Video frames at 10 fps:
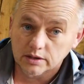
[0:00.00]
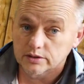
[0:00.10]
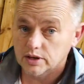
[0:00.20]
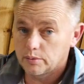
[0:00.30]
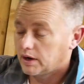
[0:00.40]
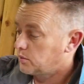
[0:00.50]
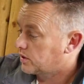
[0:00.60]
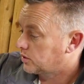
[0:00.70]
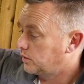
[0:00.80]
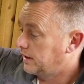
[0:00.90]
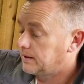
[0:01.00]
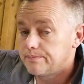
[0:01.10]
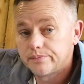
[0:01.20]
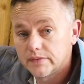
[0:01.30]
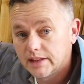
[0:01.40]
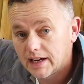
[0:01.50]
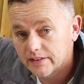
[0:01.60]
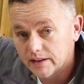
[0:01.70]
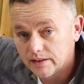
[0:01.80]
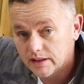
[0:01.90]
so we know we're good with that. Now
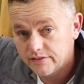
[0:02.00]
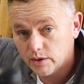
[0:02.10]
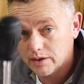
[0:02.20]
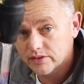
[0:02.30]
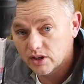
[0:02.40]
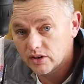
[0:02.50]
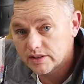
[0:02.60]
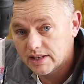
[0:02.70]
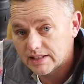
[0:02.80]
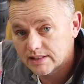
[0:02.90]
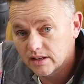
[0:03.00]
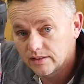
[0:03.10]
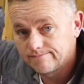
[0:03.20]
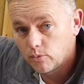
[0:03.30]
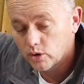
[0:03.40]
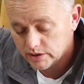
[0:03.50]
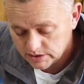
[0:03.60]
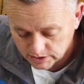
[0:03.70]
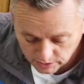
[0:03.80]
then, if you haven't got a tester, what can you